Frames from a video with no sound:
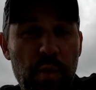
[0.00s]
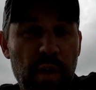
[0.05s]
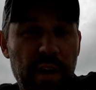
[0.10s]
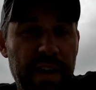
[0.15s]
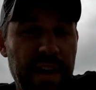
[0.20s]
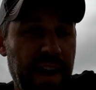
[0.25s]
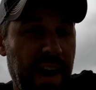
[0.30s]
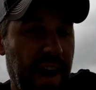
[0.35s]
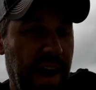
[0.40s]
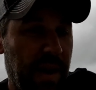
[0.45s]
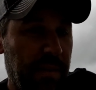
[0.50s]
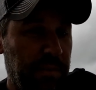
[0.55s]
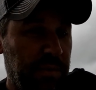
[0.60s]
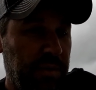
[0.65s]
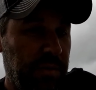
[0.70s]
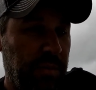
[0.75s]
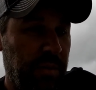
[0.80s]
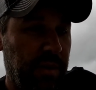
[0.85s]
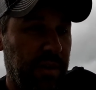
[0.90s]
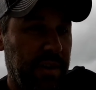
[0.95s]
more
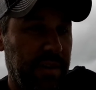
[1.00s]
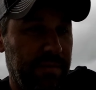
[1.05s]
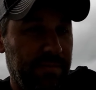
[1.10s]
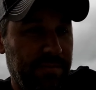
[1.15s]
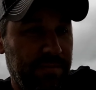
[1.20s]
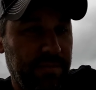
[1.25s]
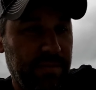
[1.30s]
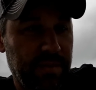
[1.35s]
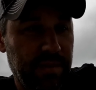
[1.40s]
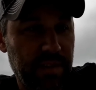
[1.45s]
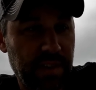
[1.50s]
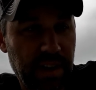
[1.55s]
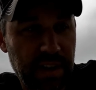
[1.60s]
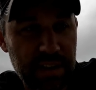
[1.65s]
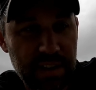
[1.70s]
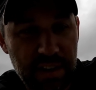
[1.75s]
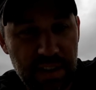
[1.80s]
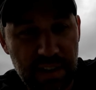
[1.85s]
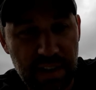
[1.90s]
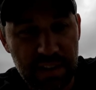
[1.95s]
caps, but I
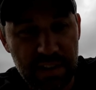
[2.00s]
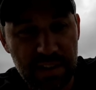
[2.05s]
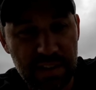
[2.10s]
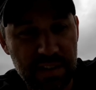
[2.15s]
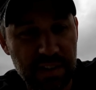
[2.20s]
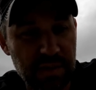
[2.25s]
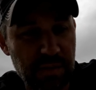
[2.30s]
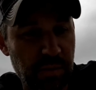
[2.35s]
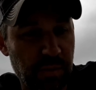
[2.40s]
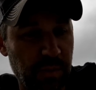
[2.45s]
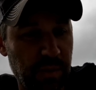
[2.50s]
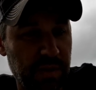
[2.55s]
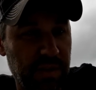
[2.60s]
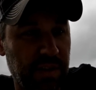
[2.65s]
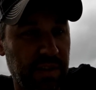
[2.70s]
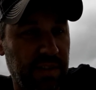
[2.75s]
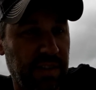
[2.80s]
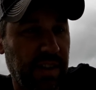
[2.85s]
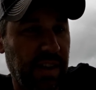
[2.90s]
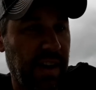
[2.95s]
did like that this one was
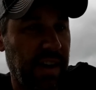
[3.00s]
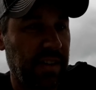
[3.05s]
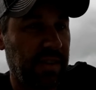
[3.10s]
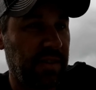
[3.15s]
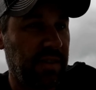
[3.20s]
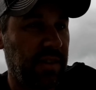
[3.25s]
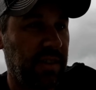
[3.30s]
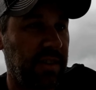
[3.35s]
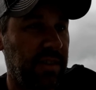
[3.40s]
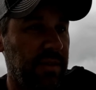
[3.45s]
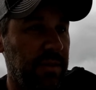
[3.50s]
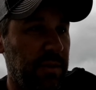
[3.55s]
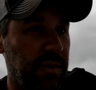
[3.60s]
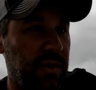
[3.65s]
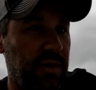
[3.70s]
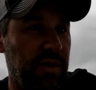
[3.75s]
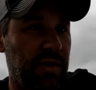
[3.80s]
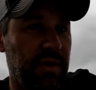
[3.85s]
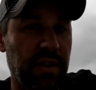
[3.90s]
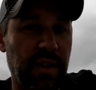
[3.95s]
attached and
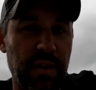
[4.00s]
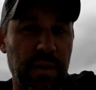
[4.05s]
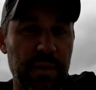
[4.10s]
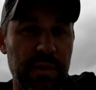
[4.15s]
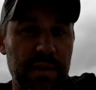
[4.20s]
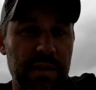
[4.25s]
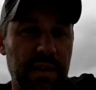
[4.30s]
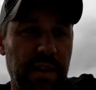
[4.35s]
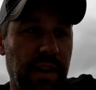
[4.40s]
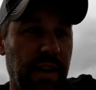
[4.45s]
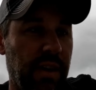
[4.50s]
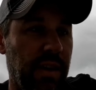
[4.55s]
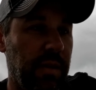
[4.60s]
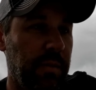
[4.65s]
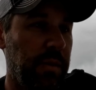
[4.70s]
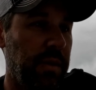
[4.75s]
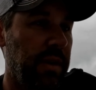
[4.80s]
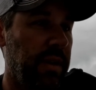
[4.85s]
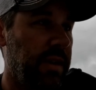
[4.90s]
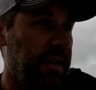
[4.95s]
was just always there.
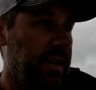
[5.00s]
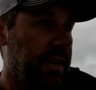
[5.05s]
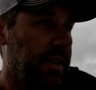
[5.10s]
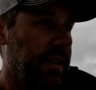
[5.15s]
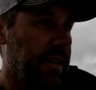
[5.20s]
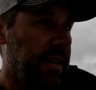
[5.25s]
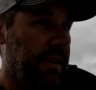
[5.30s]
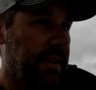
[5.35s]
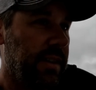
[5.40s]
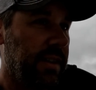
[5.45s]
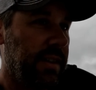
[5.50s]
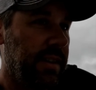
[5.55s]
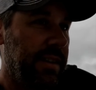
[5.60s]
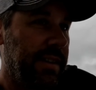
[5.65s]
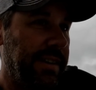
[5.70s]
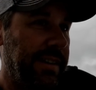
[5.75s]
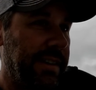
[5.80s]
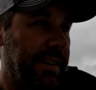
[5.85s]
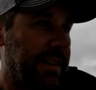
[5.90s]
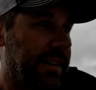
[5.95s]
But
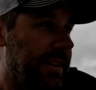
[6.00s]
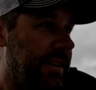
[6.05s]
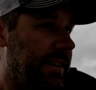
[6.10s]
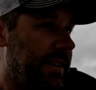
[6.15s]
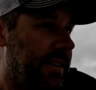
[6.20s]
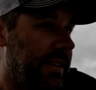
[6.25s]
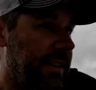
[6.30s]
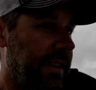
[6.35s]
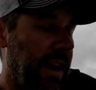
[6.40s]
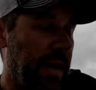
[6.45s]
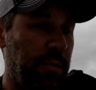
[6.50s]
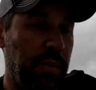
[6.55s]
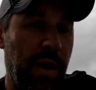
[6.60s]
yeah, I